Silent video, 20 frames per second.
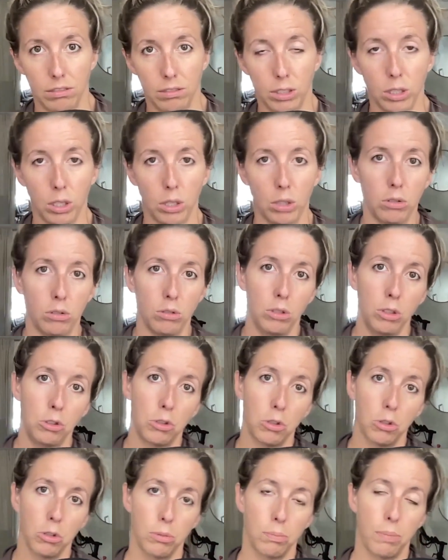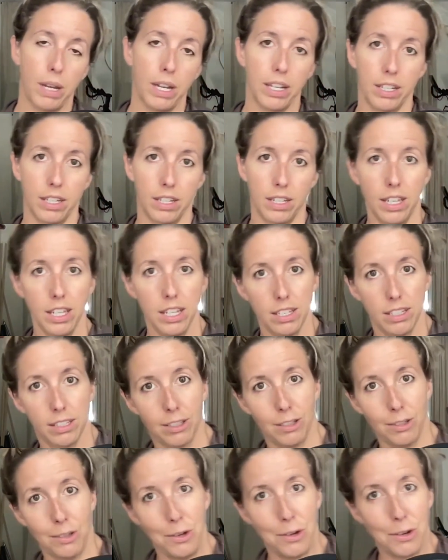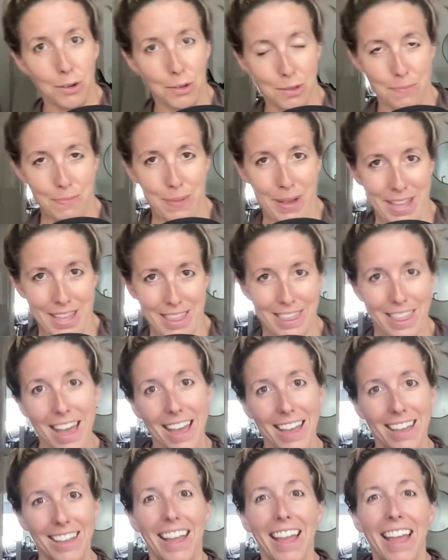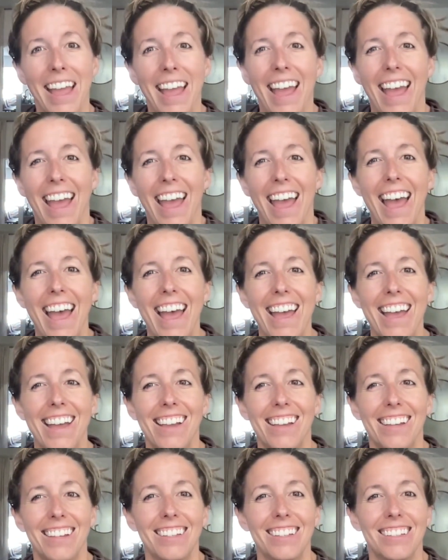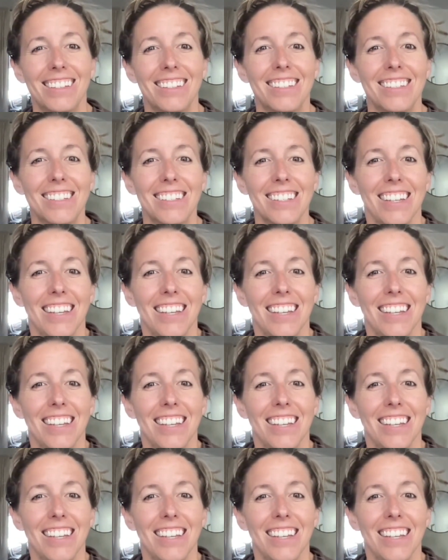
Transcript: So neutral spine this, neutral spine that. And